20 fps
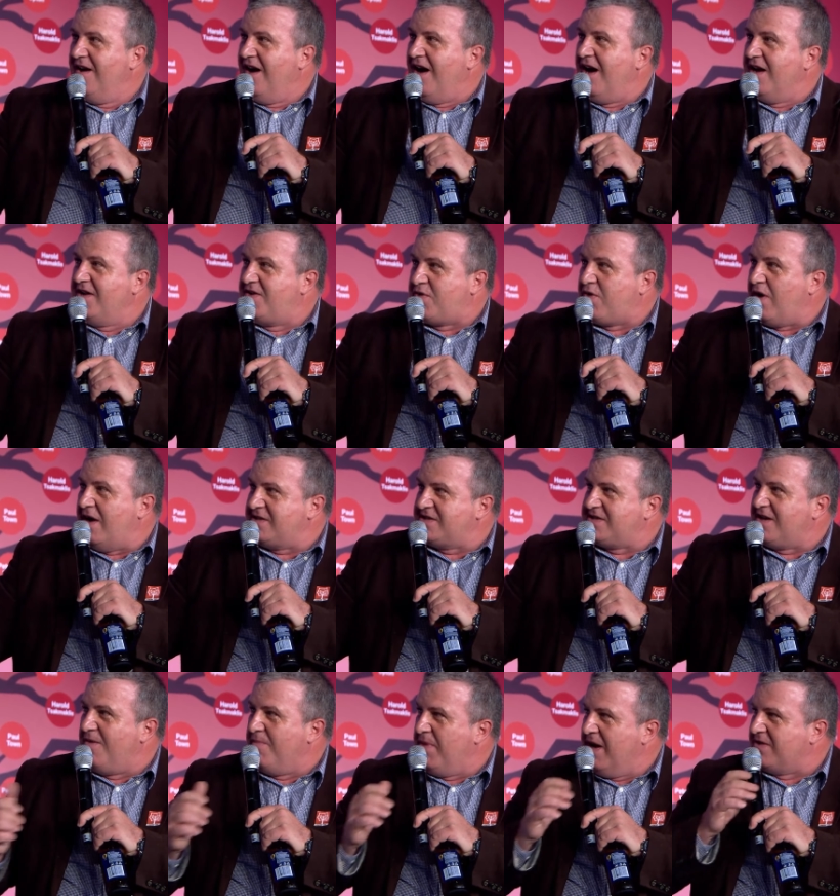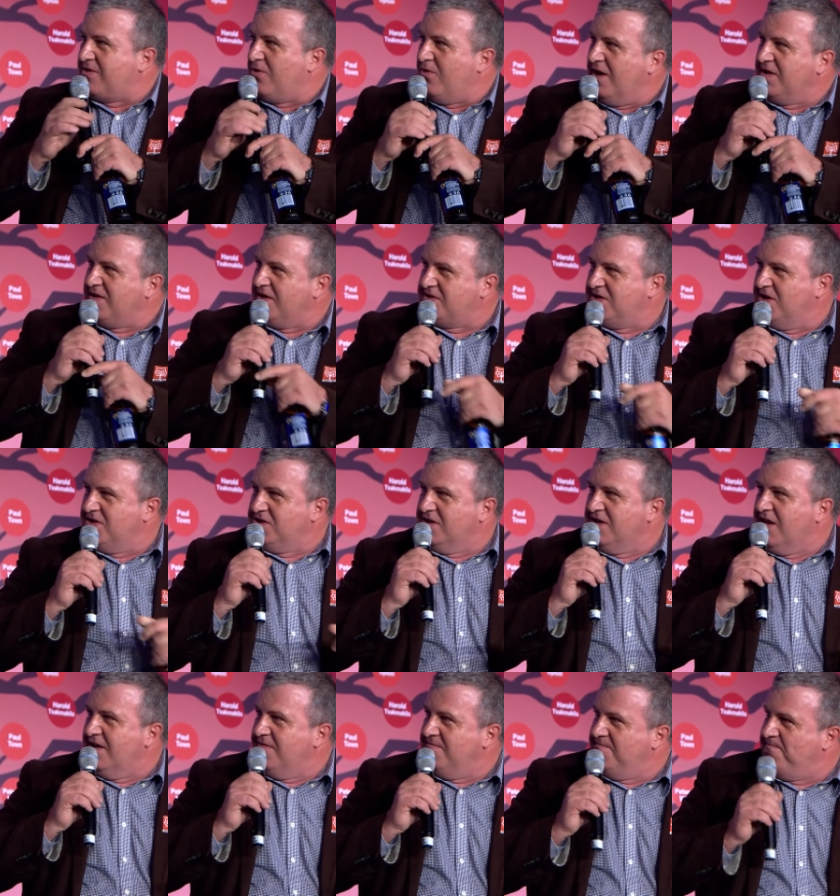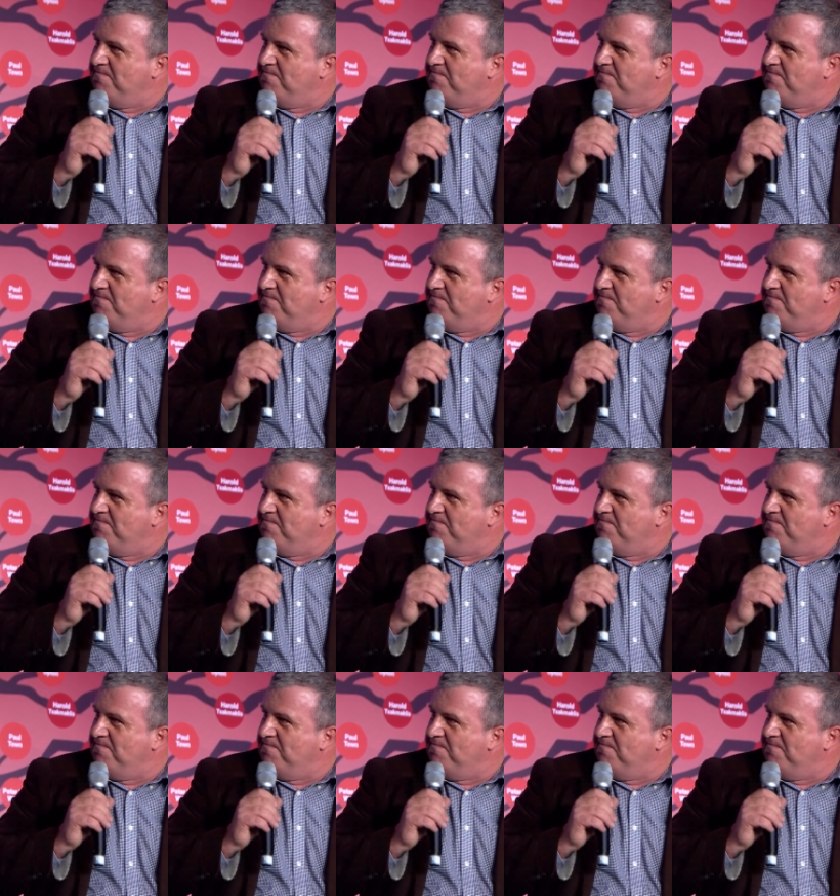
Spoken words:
I trust I'll make the right decision then.